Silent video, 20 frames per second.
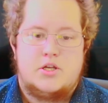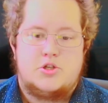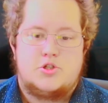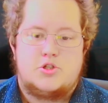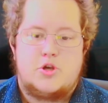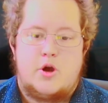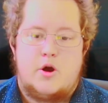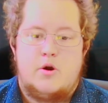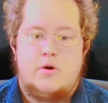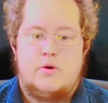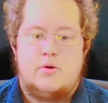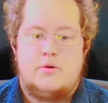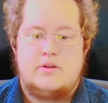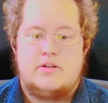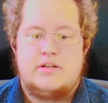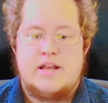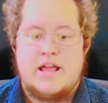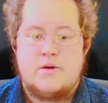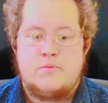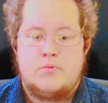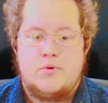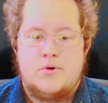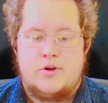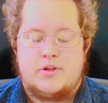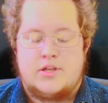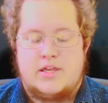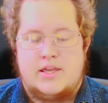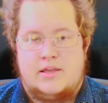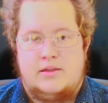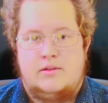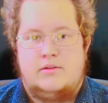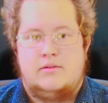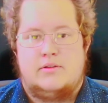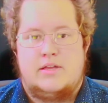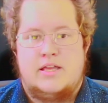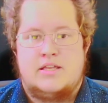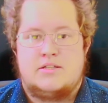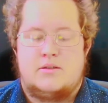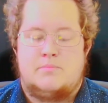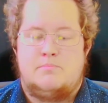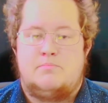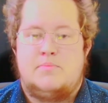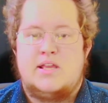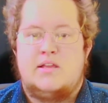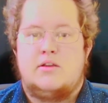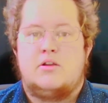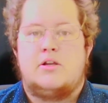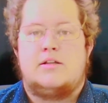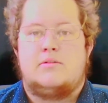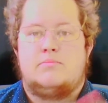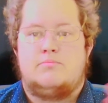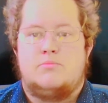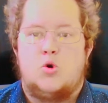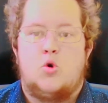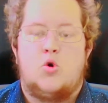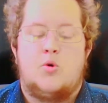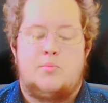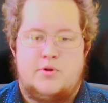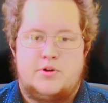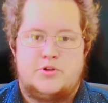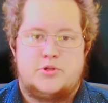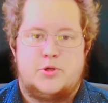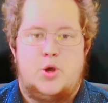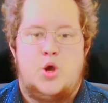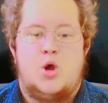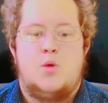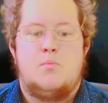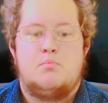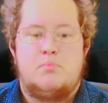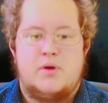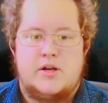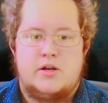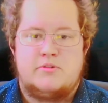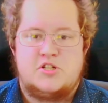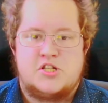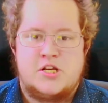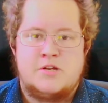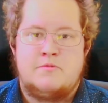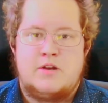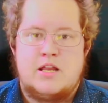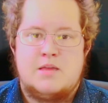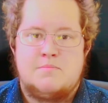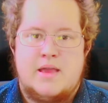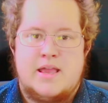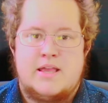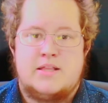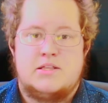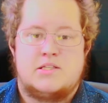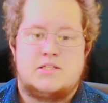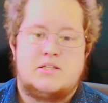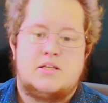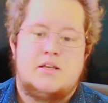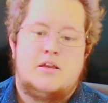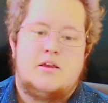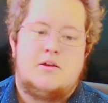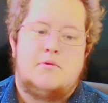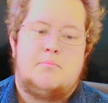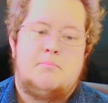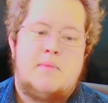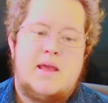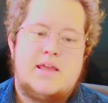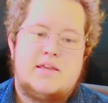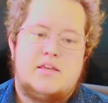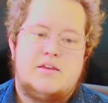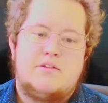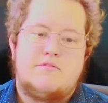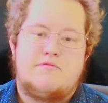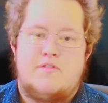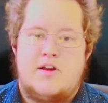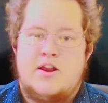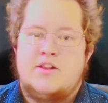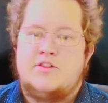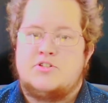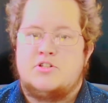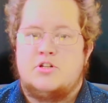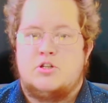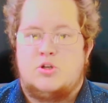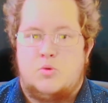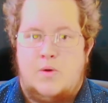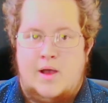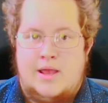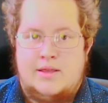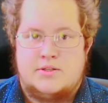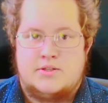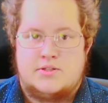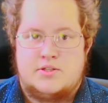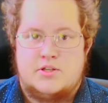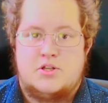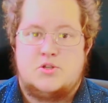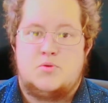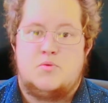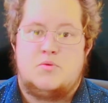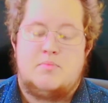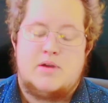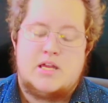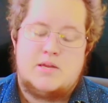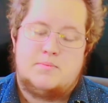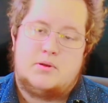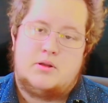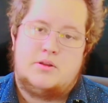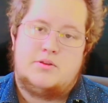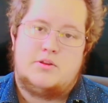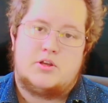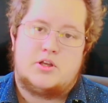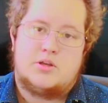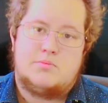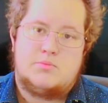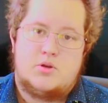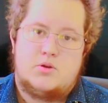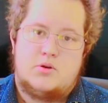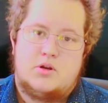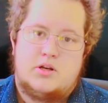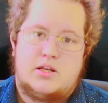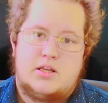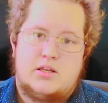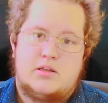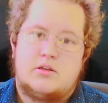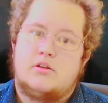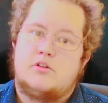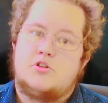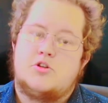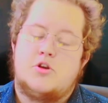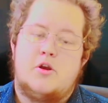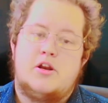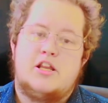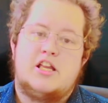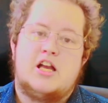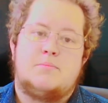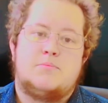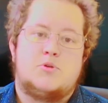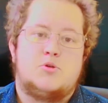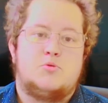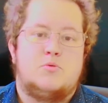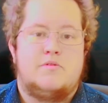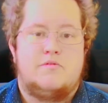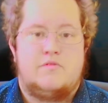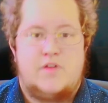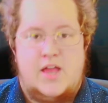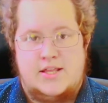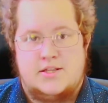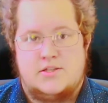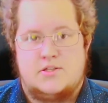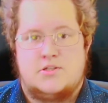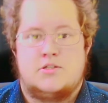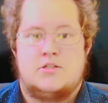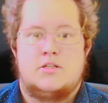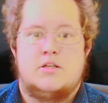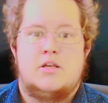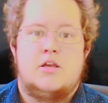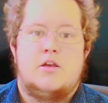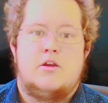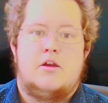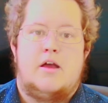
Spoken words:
So networking is a big corporate term, but it generally means making friends and acquaintances with people in the community, turning up to events,